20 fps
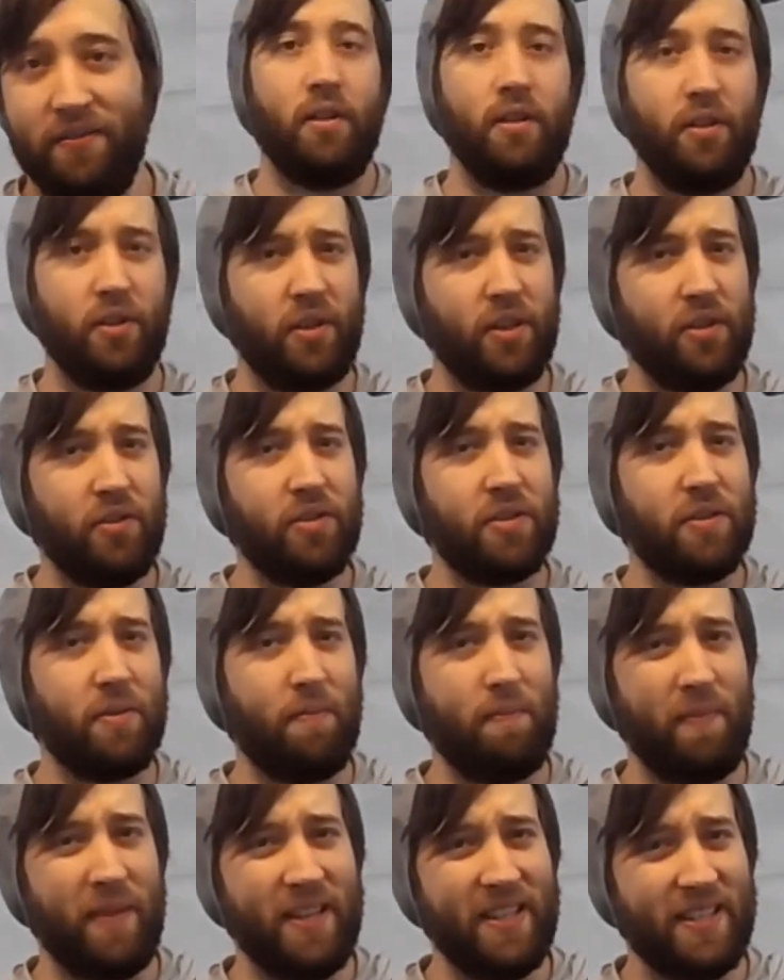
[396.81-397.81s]
You can do some
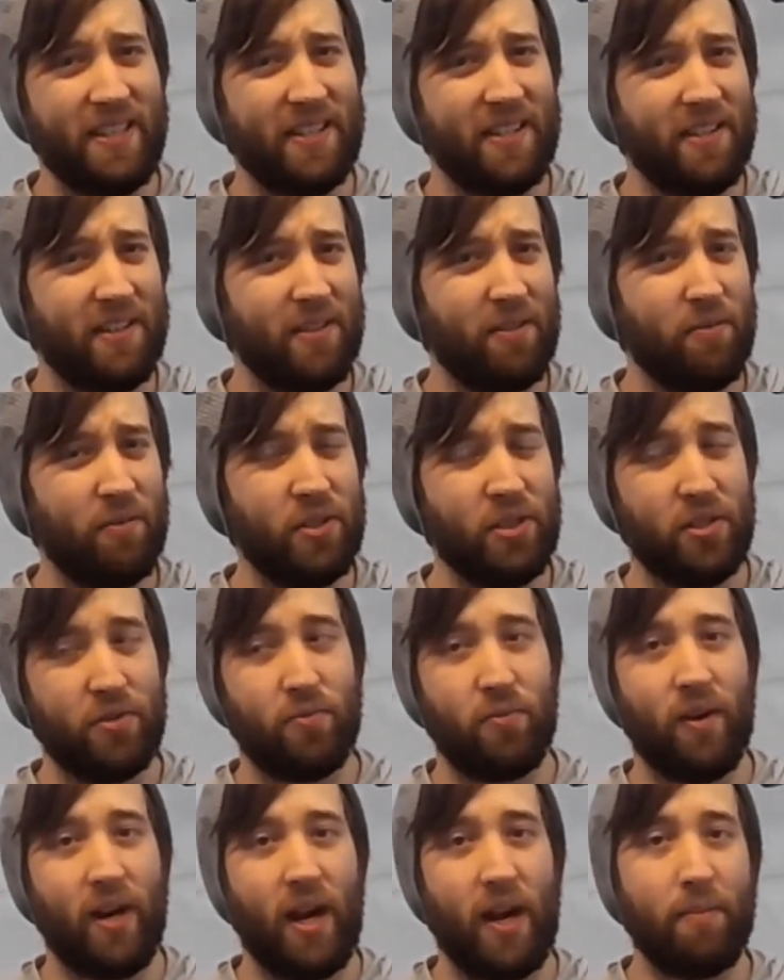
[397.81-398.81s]
mists, which is
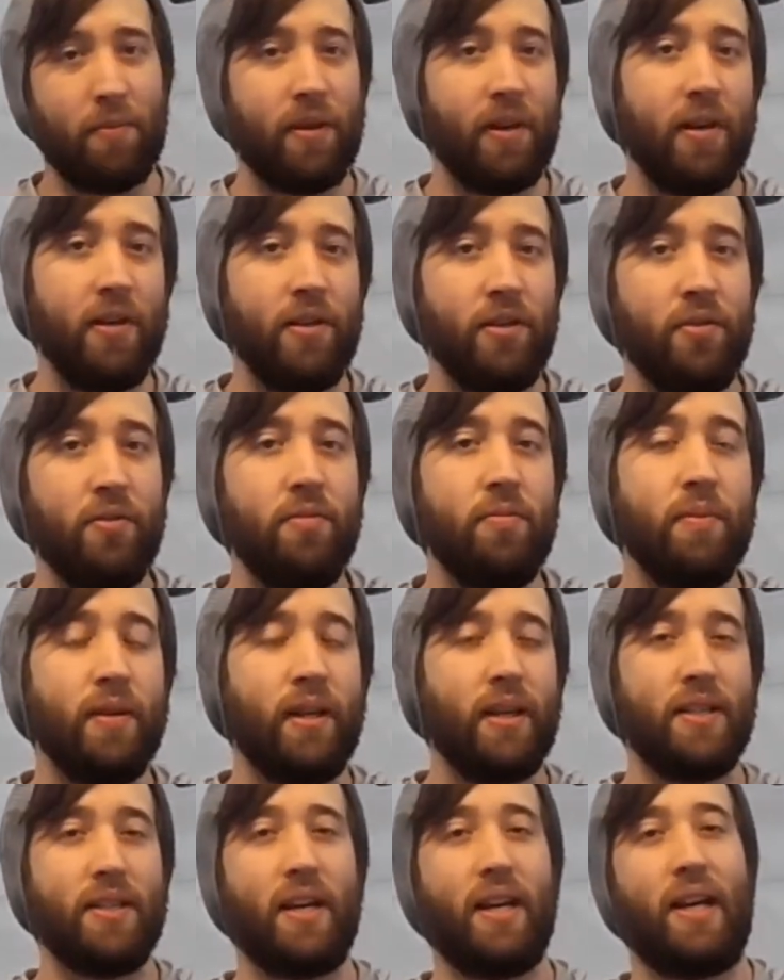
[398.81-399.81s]
what I'm gonna do
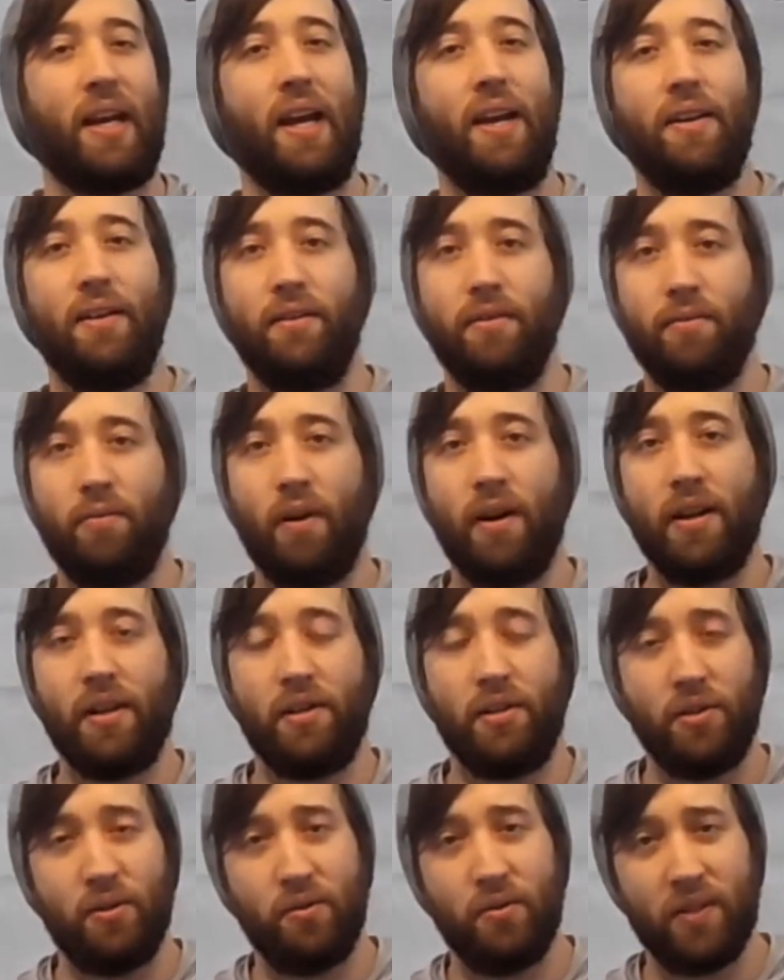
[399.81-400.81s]
because I kind of want to
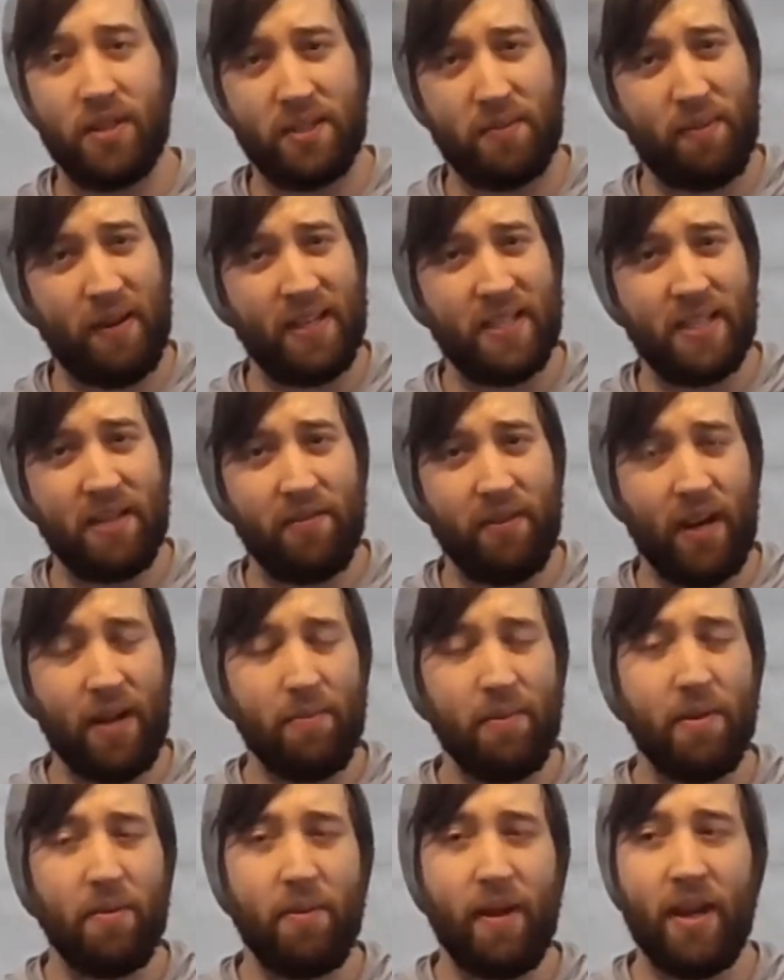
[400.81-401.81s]
do a spacey vibe in
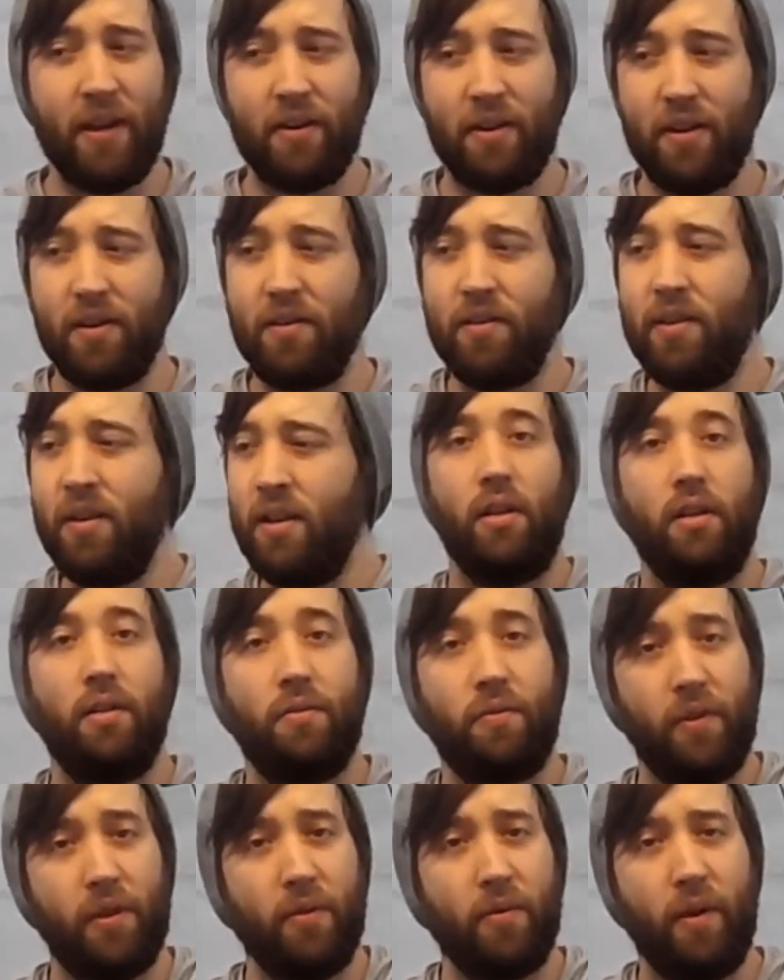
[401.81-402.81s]
the background.
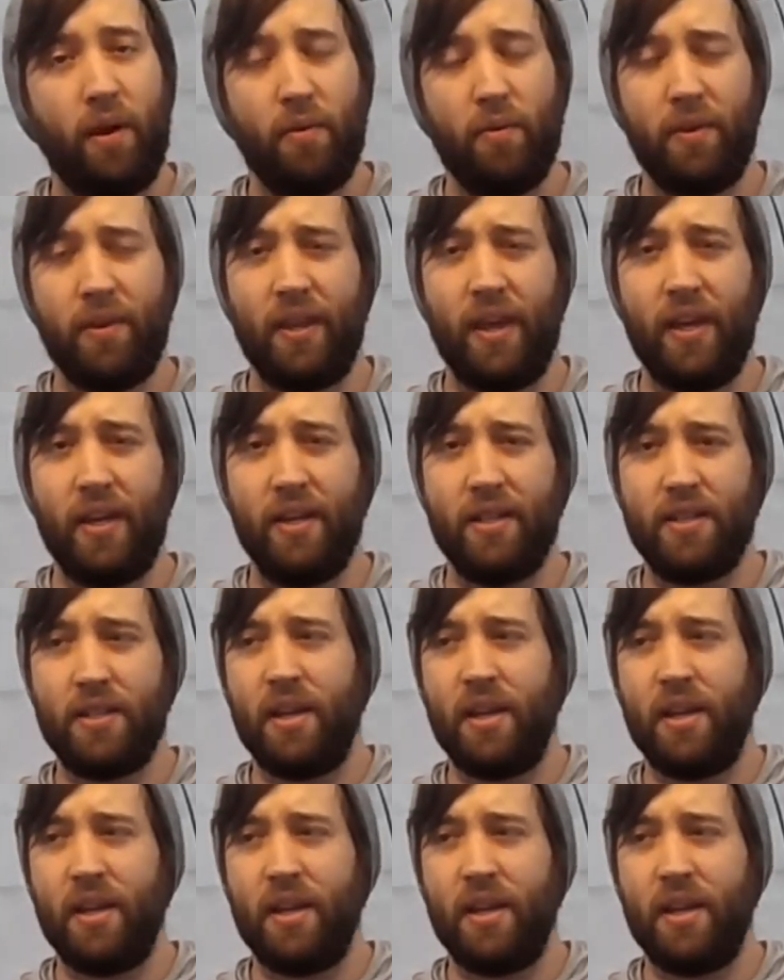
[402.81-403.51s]
For the white one, that is.